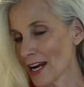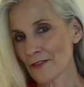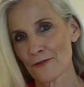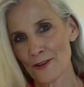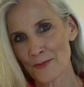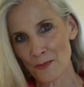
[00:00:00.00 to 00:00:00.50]
right
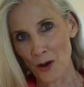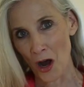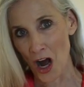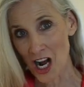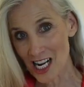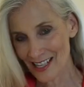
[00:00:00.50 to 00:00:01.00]
from the
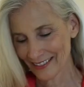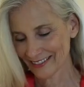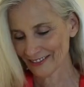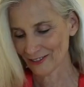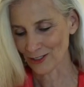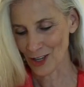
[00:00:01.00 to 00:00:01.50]
bog,
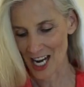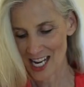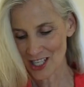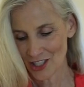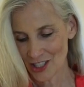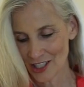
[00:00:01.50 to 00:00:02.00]

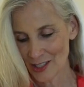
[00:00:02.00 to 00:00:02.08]
fresh,